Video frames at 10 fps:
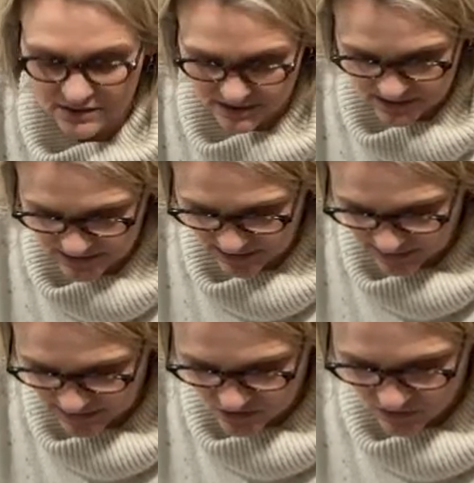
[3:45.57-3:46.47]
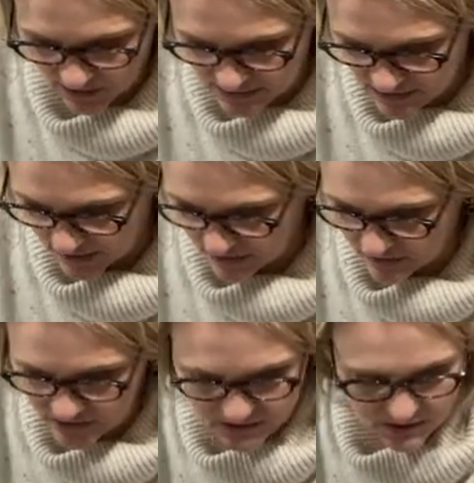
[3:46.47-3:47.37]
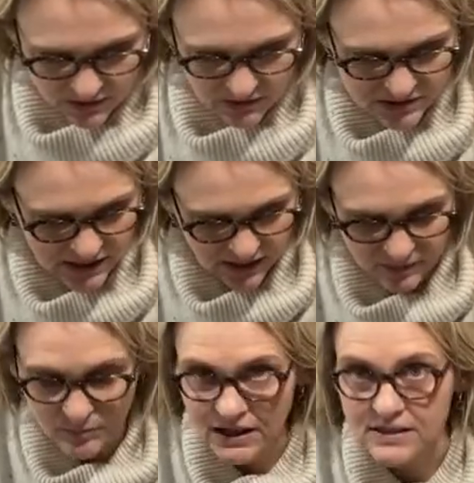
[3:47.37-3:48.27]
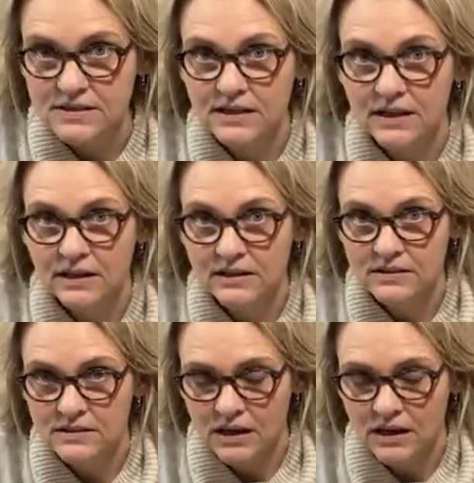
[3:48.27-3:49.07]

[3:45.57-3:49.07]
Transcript: 6 rectangles that are 10 by 6,